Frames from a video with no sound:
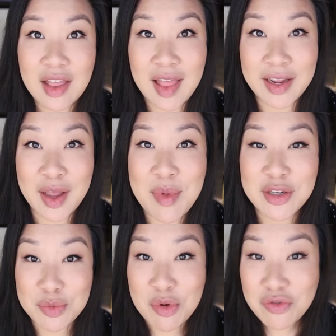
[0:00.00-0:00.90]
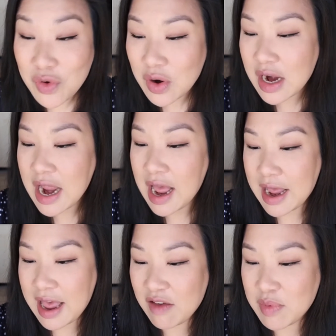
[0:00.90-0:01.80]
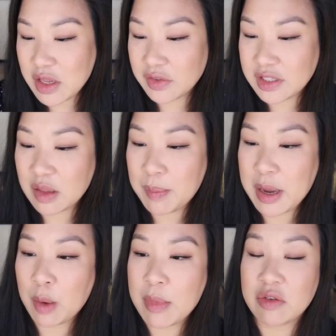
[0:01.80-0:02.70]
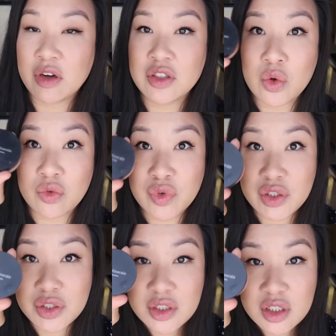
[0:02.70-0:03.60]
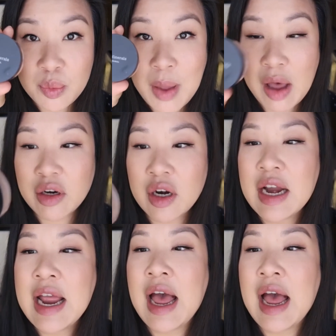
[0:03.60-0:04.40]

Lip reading: Like I mentioned before, I have been using the Bare Minerals Original Powder.